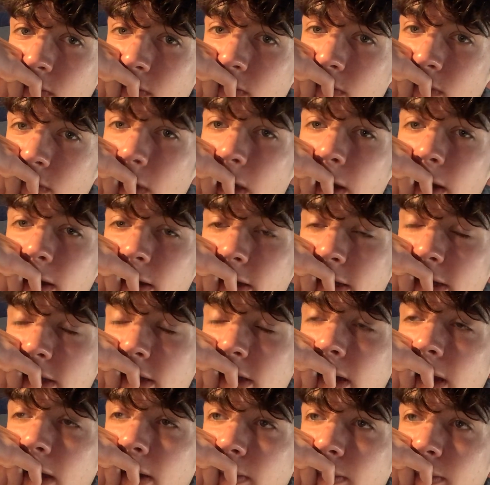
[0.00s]
it's just
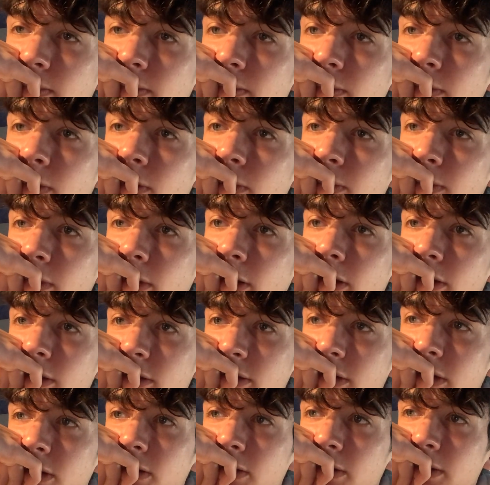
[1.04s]
multiple other
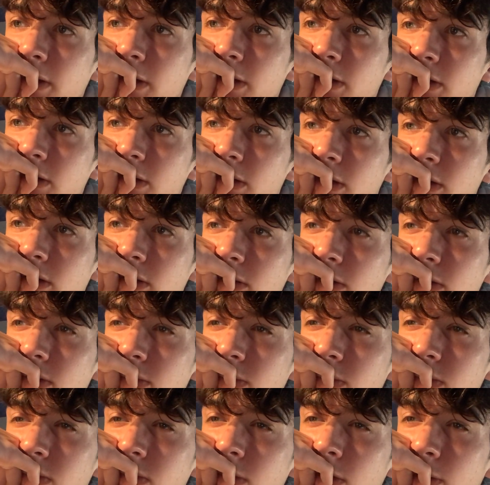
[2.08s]
cellular reactions, not just
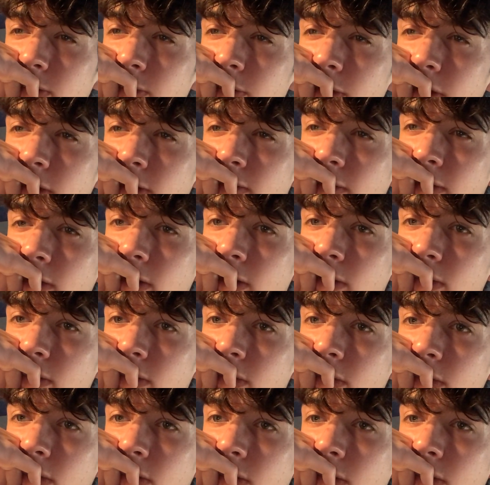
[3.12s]
the PFK one.